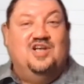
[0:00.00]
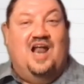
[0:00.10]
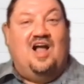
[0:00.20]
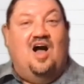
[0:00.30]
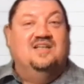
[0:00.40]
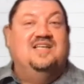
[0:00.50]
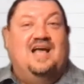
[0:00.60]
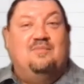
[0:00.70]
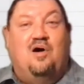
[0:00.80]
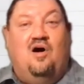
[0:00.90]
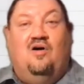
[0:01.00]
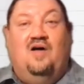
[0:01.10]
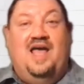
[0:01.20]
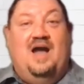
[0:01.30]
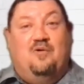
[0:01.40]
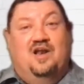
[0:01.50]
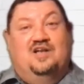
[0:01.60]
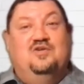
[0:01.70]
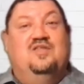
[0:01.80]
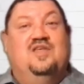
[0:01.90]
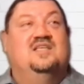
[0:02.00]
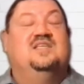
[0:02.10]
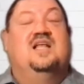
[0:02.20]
and I contact Paul, hey, I want to do this.